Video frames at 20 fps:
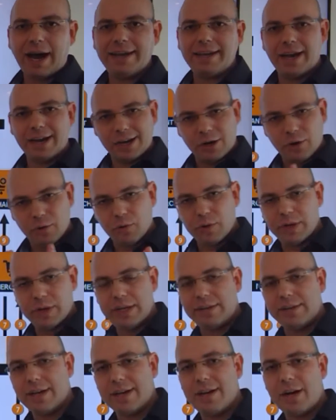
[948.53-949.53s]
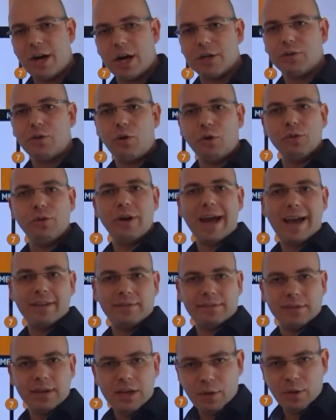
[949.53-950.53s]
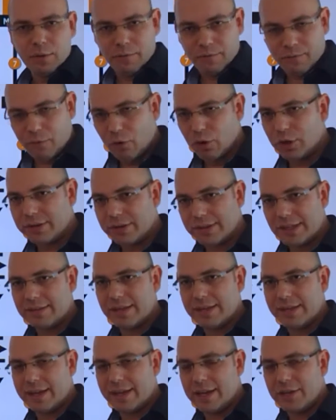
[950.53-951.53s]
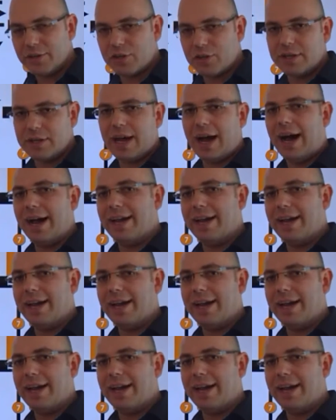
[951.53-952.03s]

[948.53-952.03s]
I agree the cardholder has full authentication.